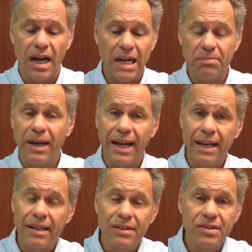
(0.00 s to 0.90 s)

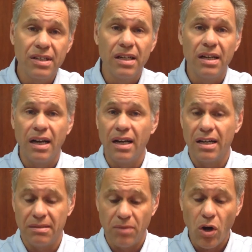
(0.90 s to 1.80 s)
HotPads,
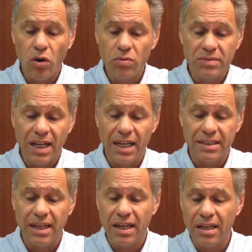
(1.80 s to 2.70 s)

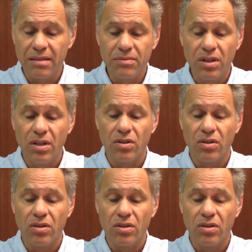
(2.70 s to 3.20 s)
Home.com.